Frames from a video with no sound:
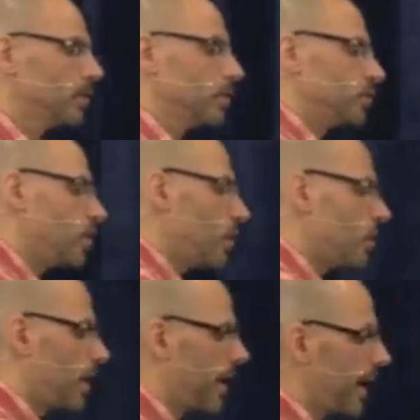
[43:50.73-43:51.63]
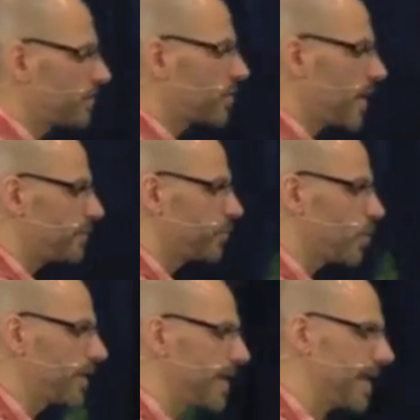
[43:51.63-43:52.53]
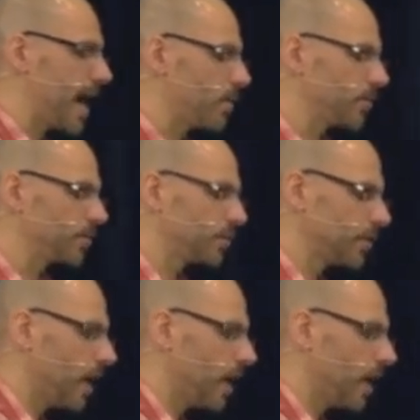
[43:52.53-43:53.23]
So after about 48 hours,